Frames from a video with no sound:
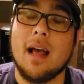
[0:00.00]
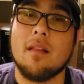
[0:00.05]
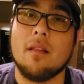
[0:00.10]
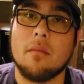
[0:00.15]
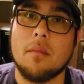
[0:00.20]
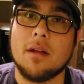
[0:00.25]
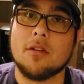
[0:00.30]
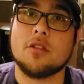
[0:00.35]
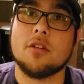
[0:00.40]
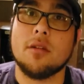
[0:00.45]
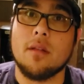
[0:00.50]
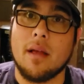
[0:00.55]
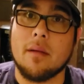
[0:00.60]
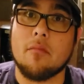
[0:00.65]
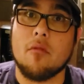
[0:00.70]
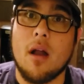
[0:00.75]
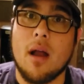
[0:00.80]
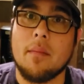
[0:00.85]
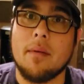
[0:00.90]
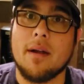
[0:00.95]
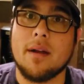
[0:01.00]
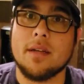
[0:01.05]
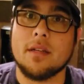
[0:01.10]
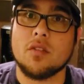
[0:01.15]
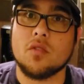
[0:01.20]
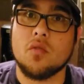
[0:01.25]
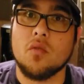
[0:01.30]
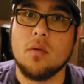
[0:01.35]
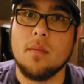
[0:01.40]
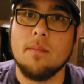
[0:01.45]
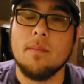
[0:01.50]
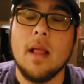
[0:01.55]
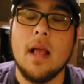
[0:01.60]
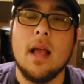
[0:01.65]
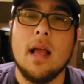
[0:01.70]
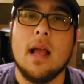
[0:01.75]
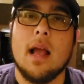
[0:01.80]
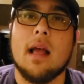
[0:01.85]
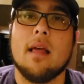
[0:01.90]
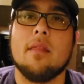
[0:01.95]
elementary, like primary school.
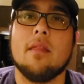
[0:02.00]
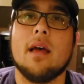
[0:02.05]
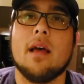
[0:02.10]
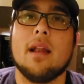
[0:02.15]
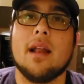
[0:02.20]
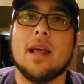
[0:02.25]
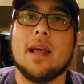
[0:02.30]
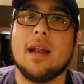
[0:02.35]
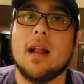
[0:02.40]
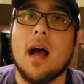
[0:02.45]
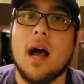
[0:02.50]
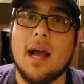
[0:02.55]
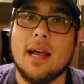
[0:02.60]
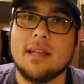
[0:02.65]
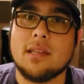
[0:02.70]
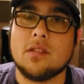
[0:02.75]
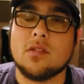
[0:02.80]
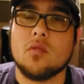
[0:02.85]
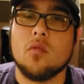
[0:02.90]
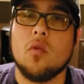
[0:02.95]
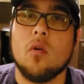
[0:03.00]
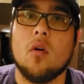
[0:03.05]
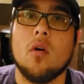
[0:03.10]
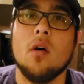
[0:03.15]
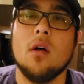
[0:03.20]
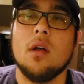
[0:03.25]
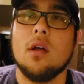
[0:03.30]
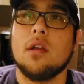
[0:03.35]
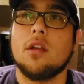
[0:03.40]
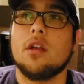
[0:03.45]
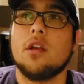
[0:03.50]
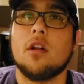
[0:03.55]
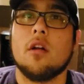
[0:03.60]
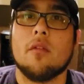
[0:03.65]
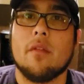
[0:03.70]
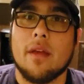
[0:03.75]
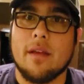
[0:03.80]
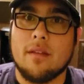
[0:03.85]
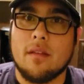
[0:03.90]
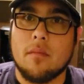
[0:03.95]
And then in high school, you know,
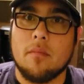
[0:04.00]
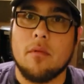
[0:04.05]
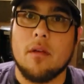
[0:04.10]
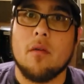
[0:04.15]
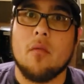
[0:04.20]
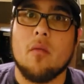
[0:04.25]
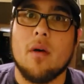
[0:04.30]
they split